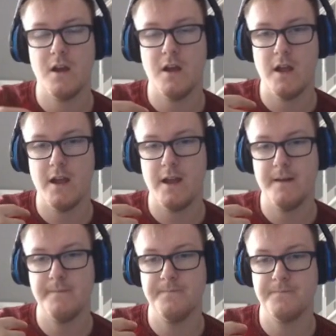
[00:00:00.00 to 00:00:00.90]

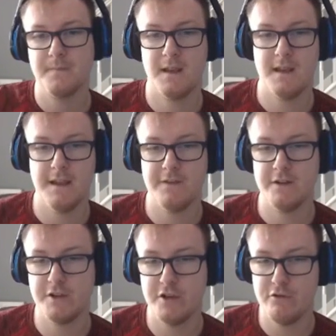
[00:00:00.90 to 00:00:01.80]
if there
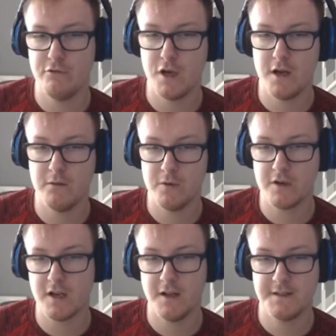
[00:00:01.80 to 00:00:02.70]
are 2 or more
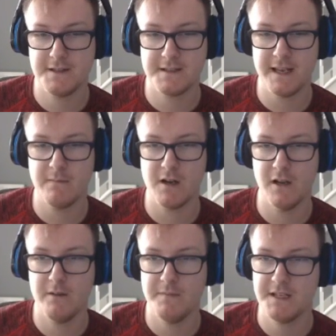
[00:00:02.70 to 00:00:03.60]
cards in the same
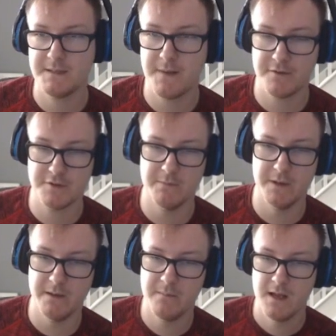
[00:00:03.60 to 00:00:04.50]
column, you can special
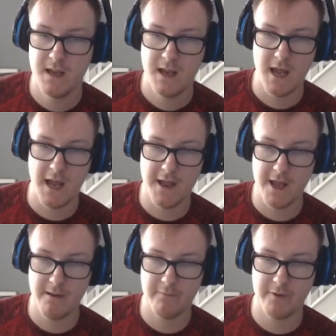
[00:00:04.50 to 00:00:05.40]
summon
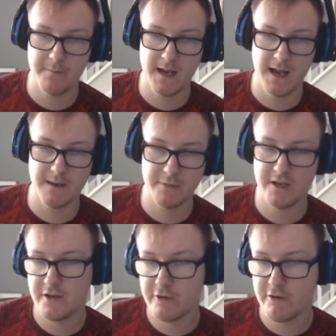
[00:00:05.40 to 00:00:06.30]
them from your hand. You
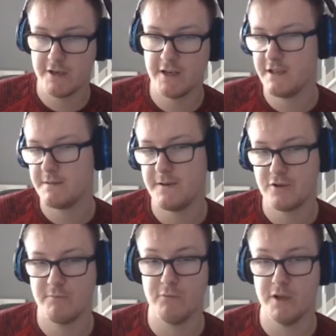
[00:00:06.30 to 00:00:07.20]
can only
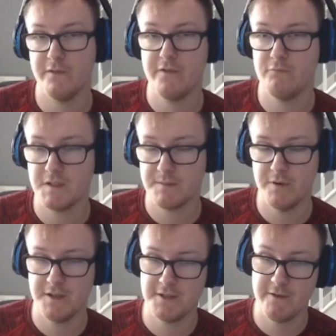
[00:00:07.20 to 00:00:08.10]
special summon 1 of them once
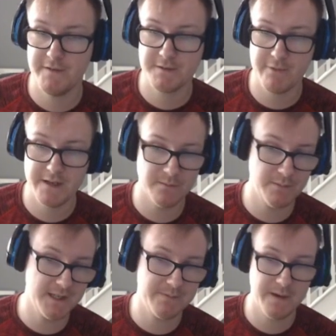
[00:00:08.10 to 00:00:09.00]
per turn this way, so
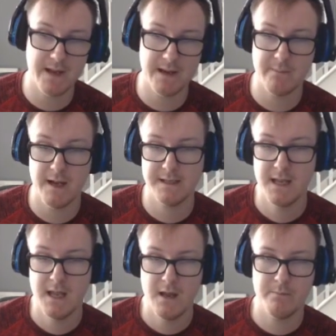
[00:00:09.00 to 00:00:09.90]
please bear that in mind.
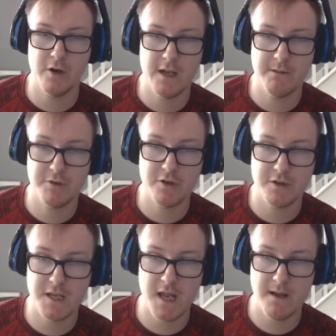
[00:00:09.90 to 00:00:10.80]
But
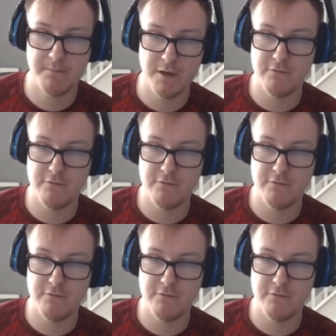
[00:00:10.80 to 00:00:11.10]
should Blue